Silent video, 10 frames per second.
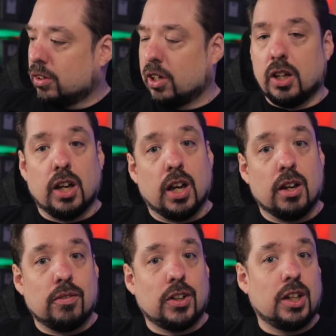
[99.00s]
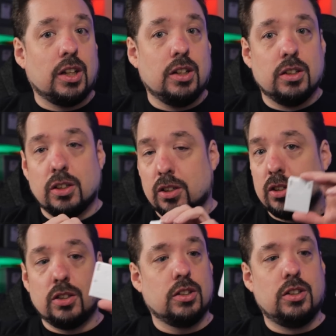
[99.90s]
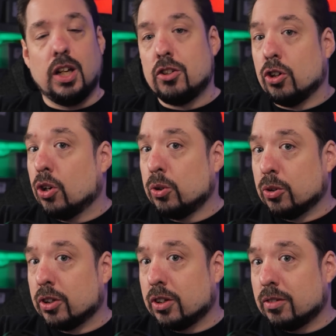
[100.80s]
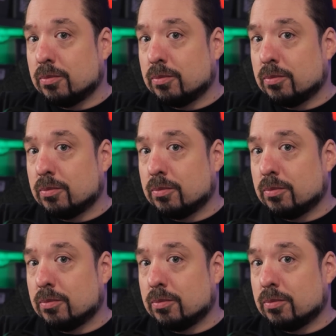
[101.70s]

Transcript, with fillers: I have a Dig2Go unit.